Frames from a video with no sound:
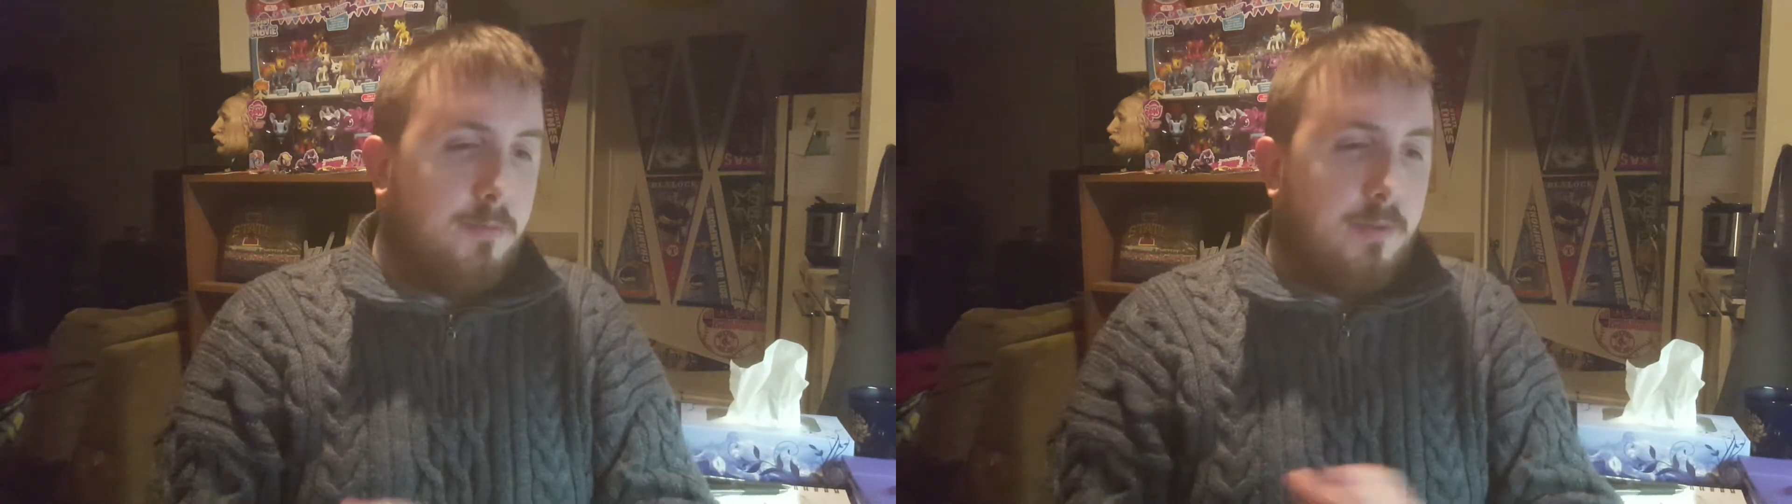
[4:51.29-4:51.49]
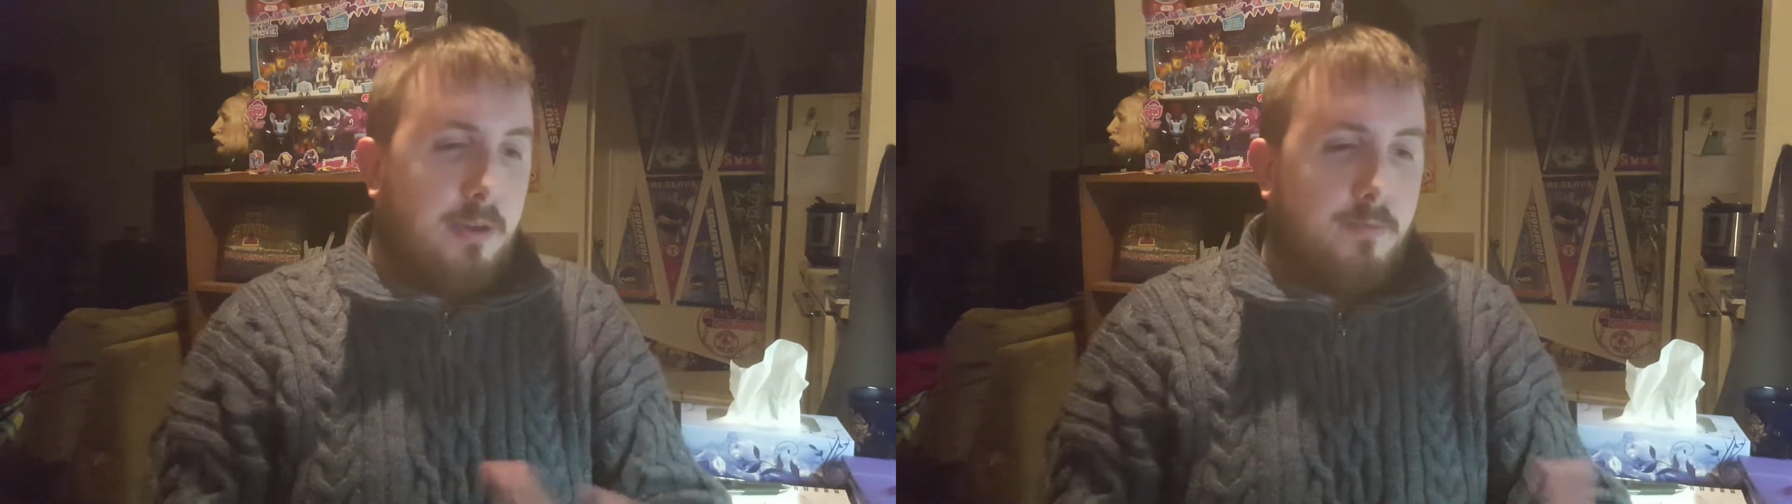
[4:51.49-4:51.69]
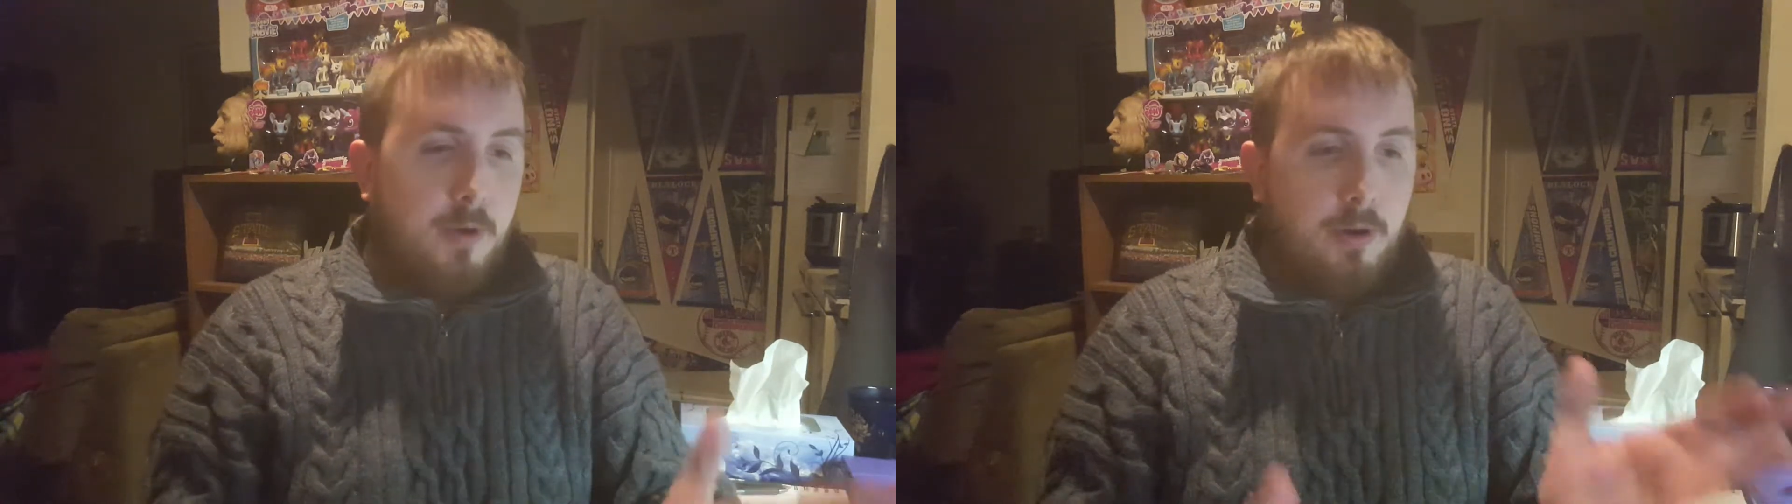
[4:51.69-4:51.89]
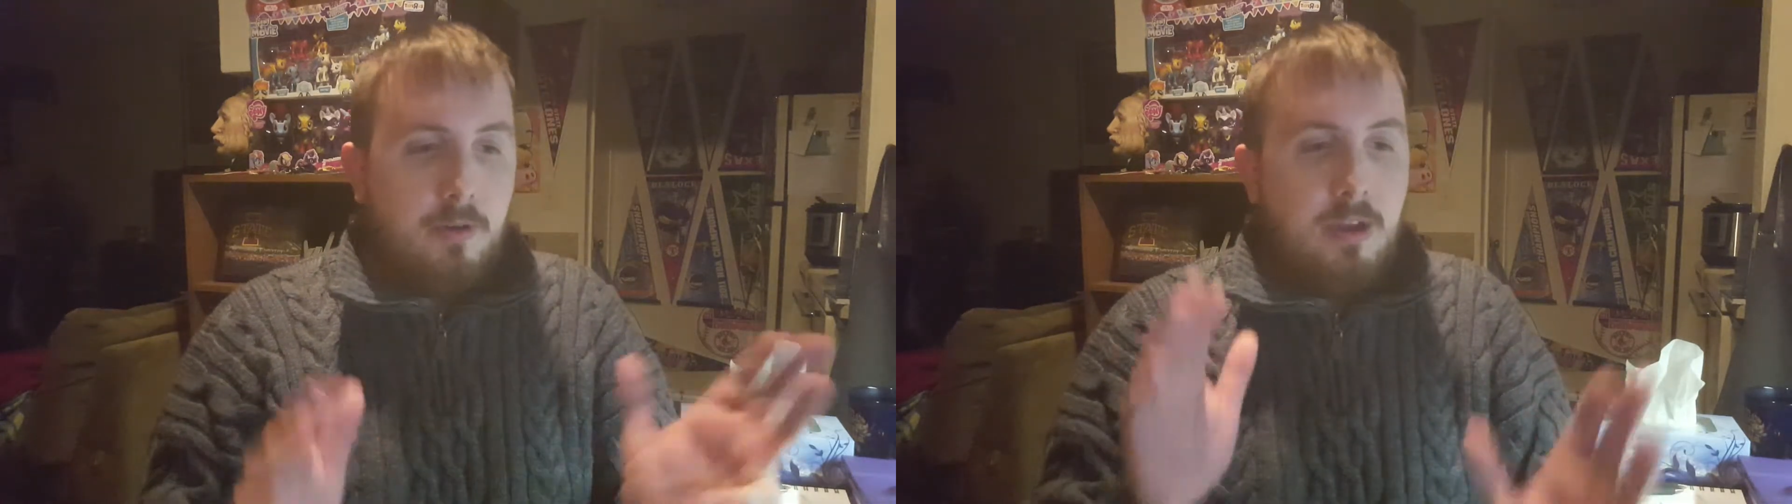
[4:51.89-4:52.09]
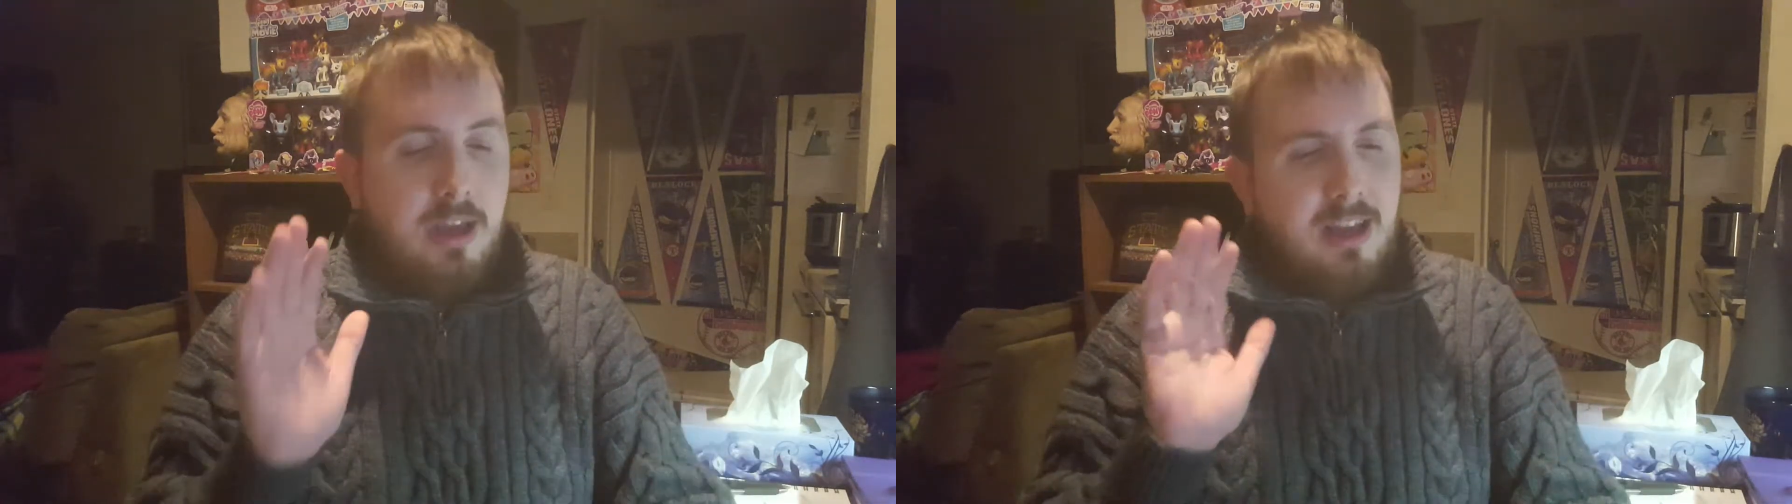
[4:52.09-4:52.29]
We
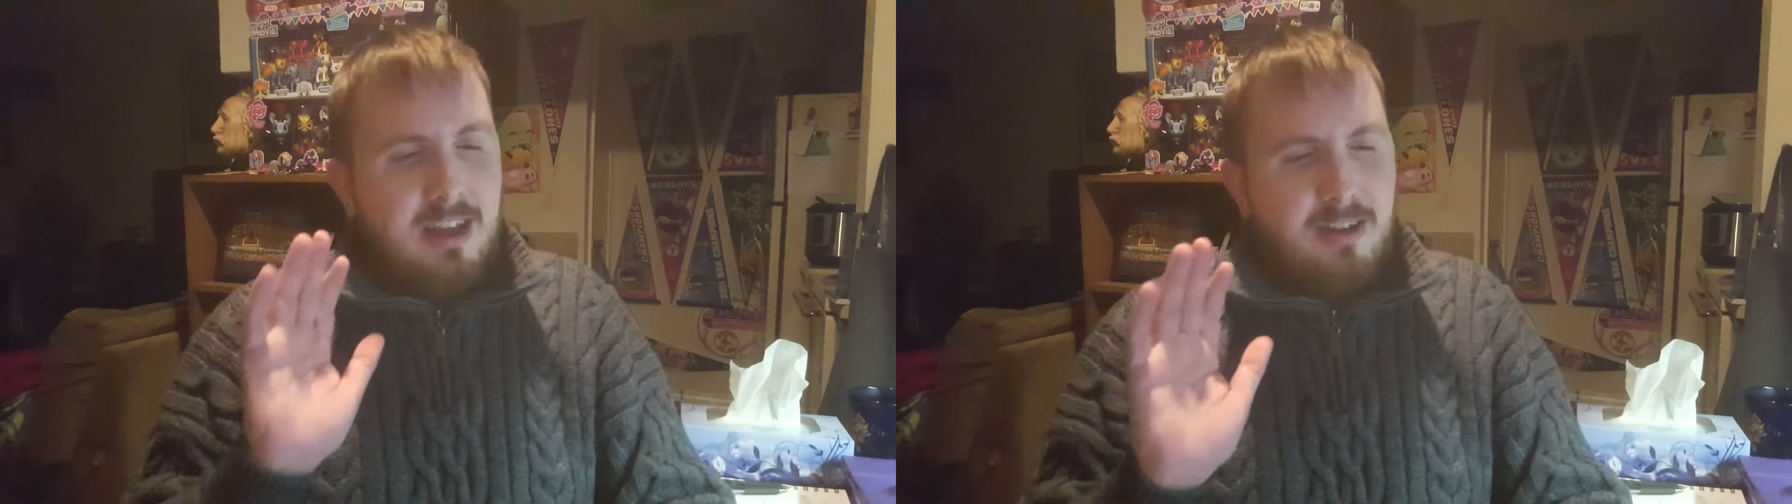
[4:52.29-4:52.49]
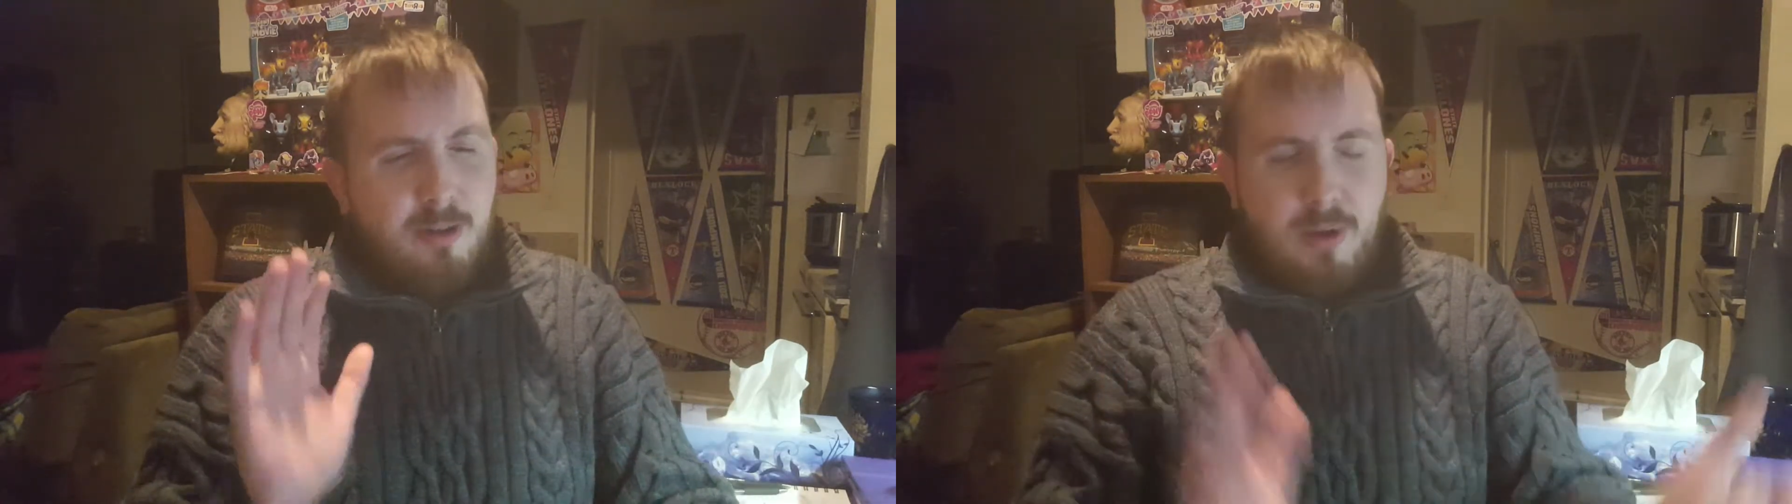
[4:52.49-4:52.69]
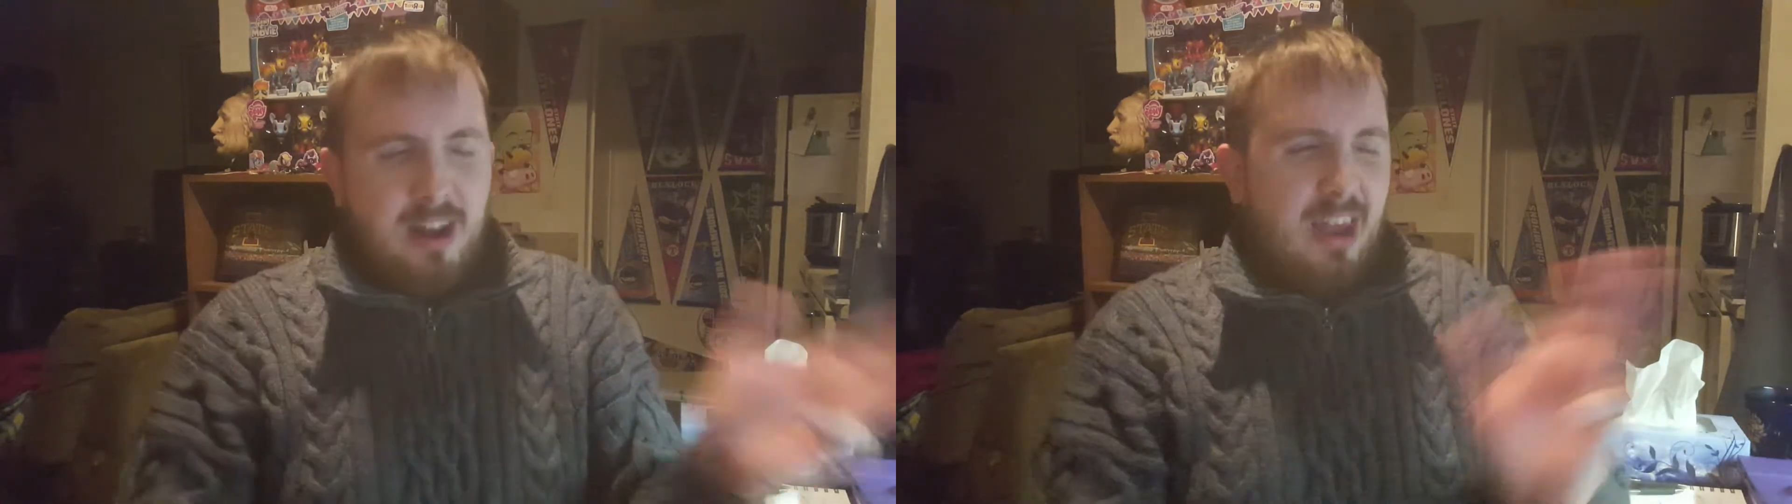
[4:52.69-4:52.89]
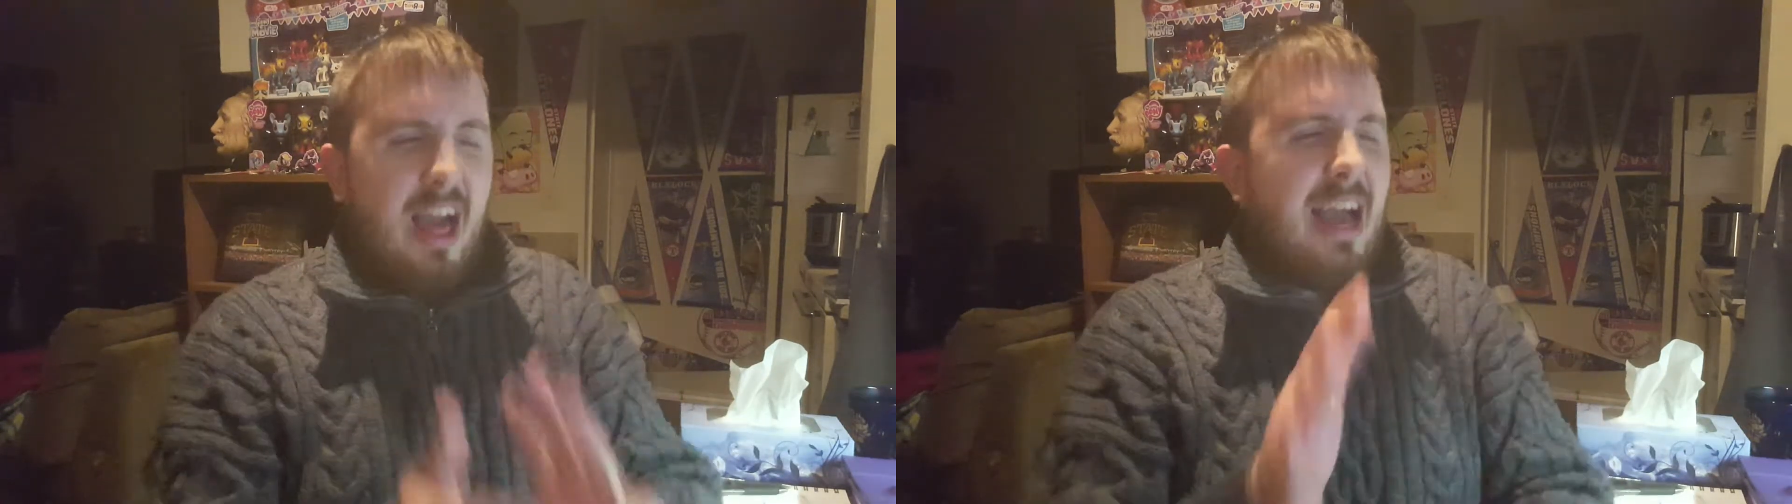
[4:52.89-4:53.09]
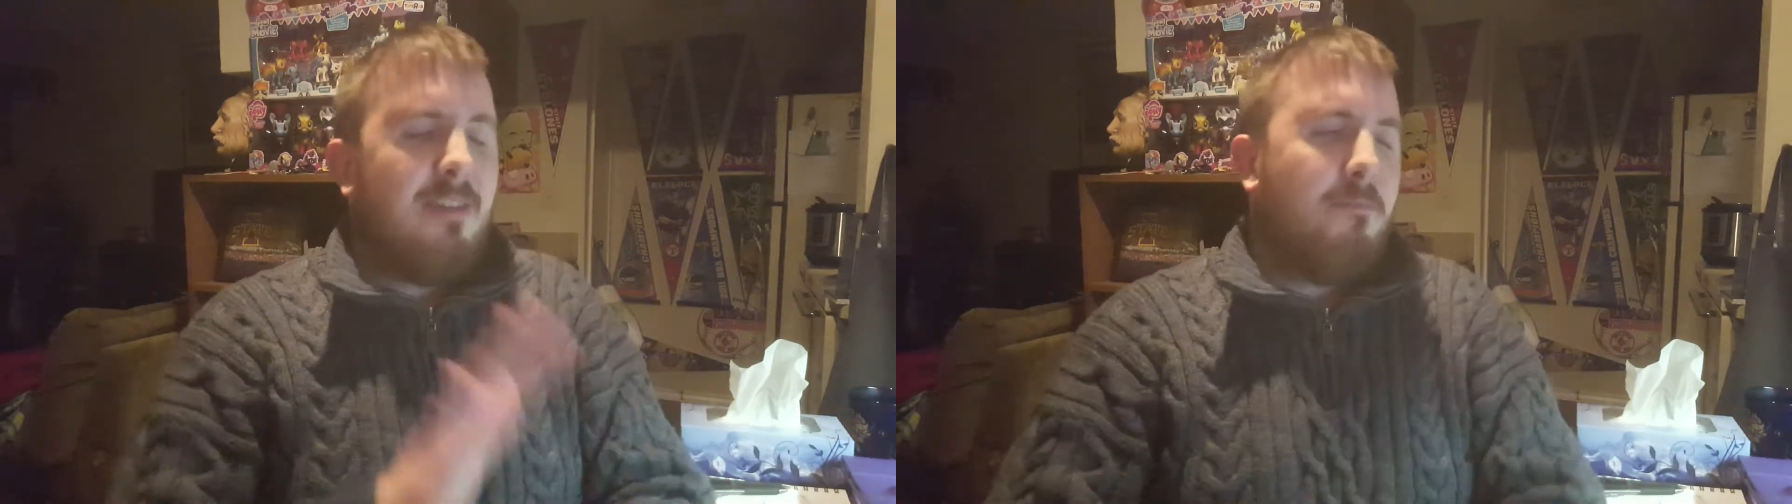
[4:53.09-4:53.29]
were doing
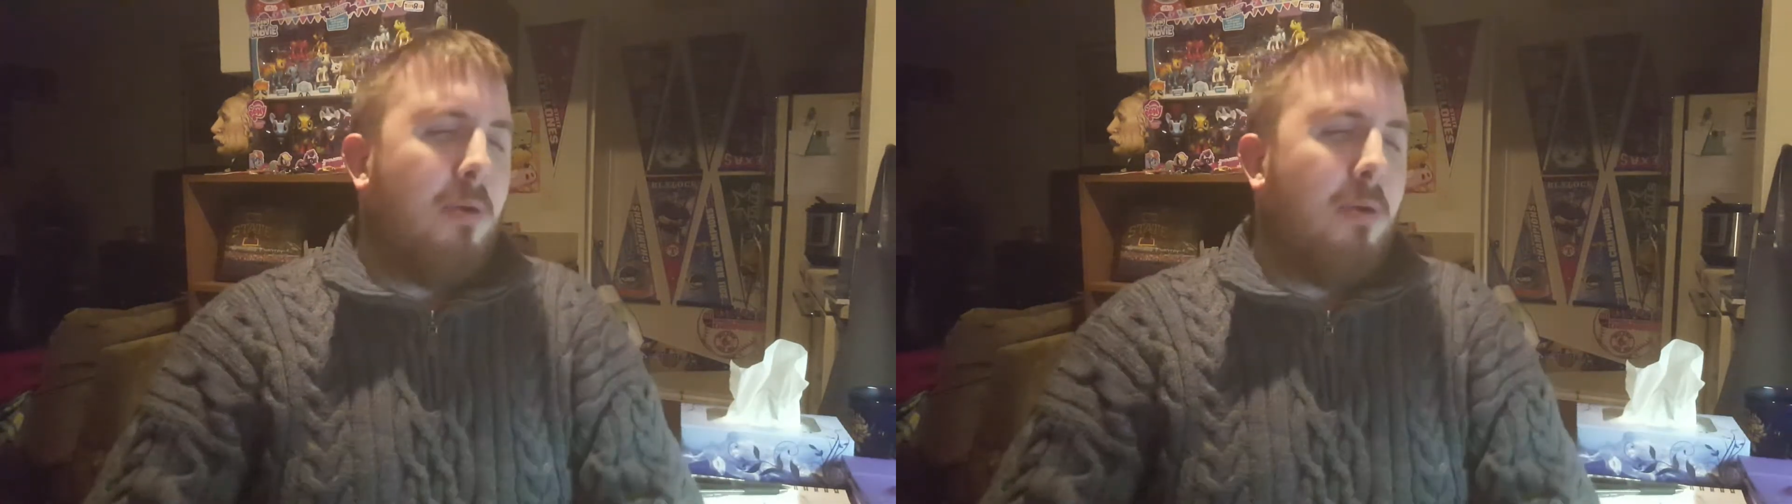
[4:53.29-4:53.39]
live